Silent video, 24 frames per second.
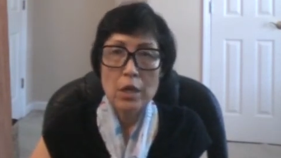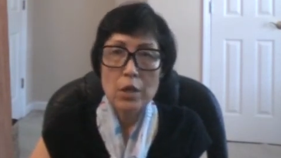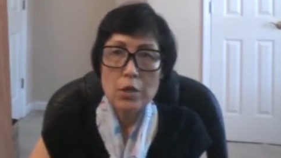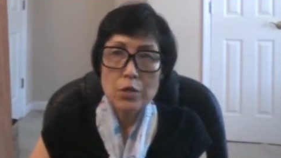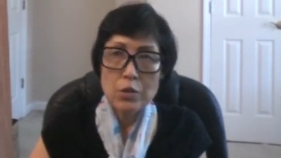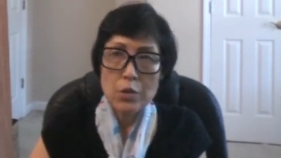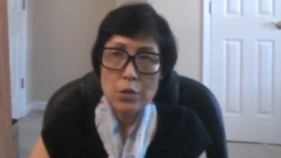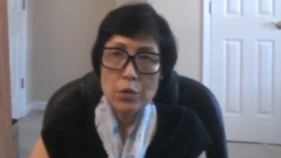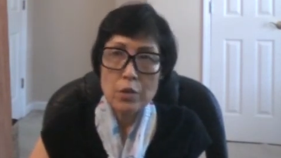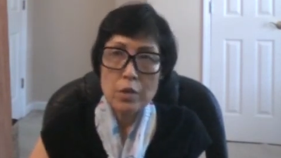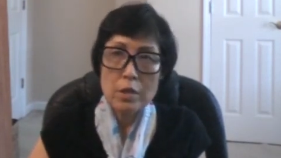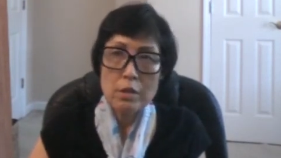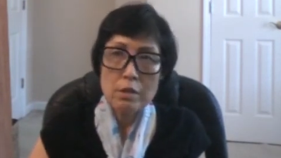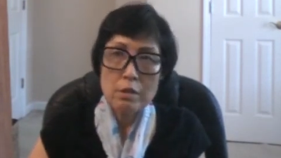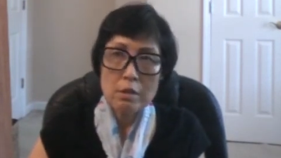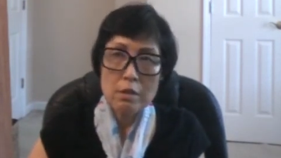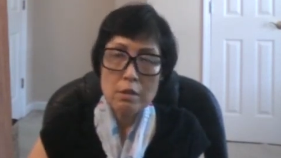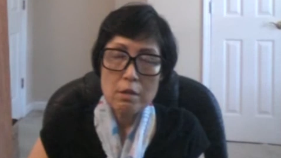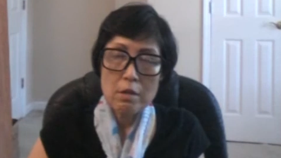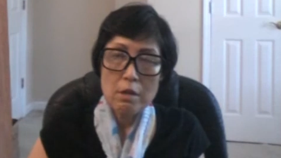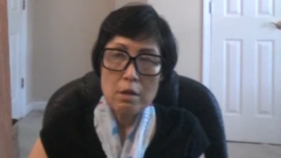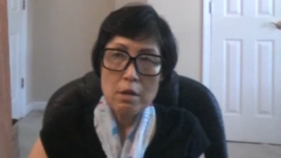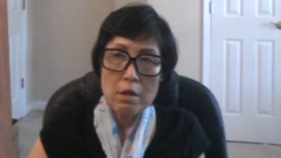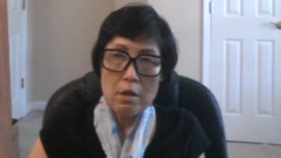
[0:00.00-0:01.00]
So these
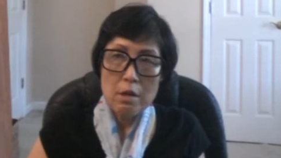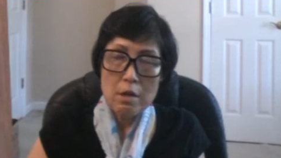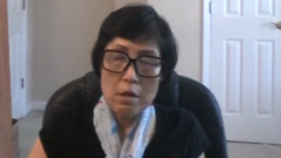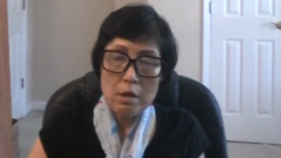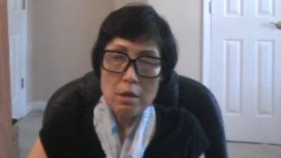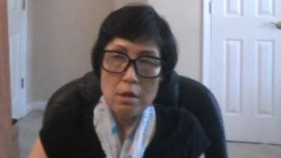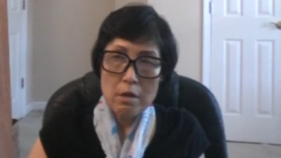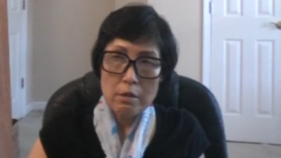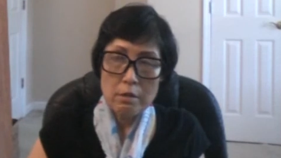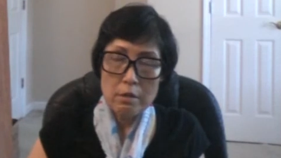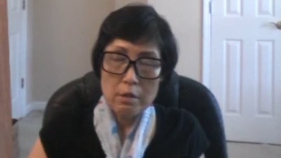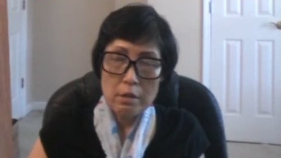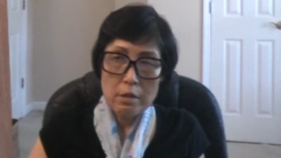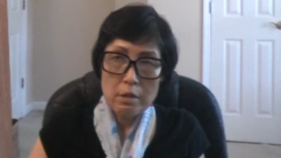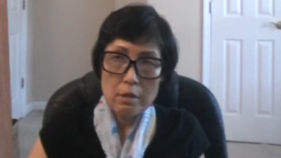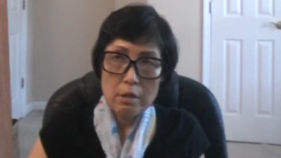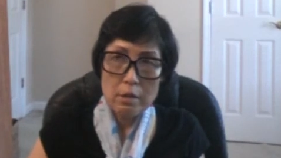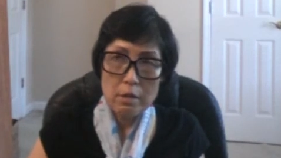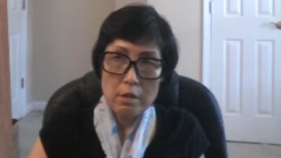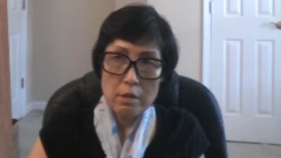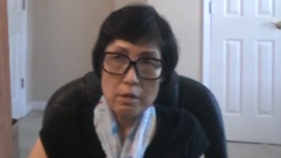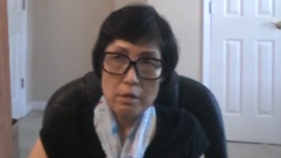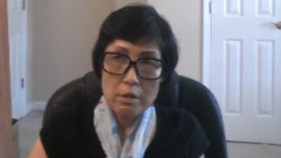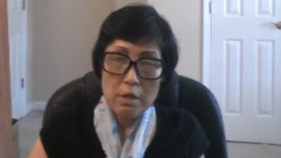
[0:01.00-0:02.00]
are uh, the
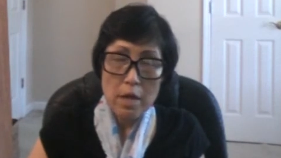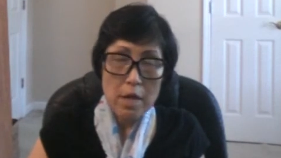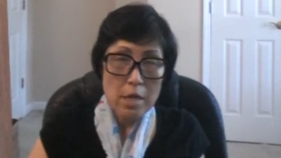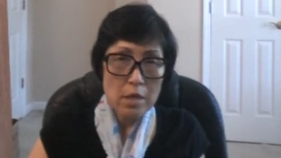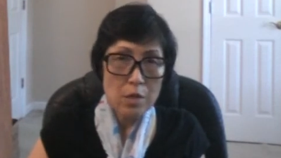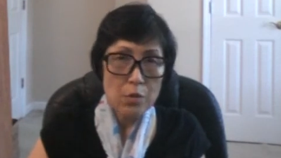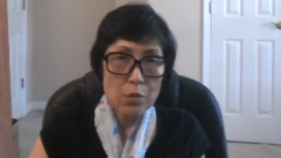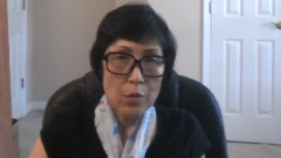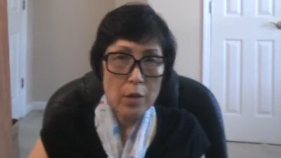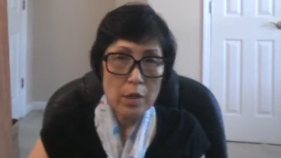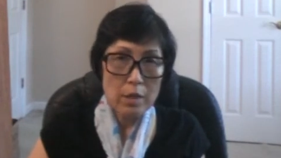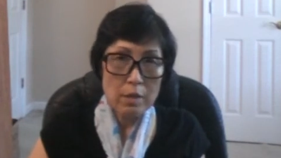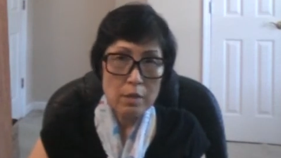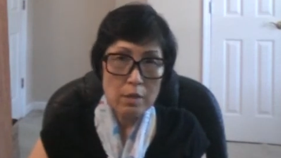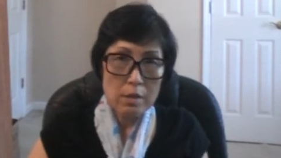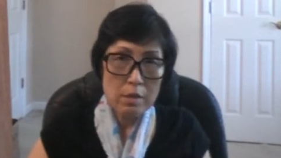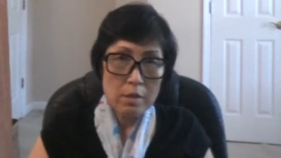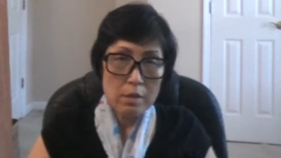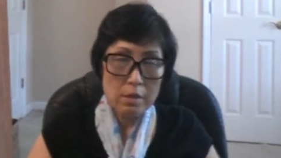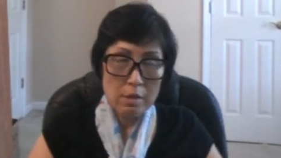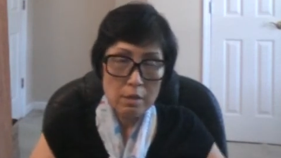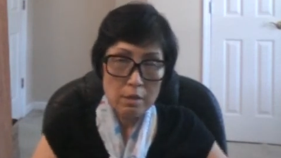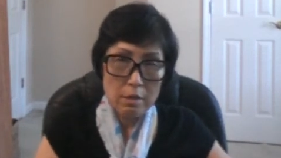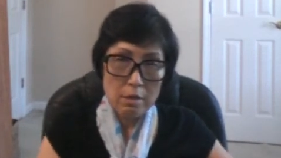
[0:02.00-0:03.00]
uh, anyway
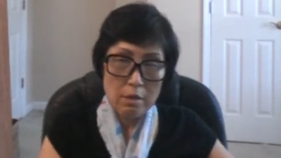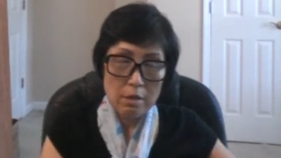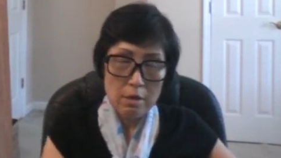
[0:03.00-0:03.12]
there's uh,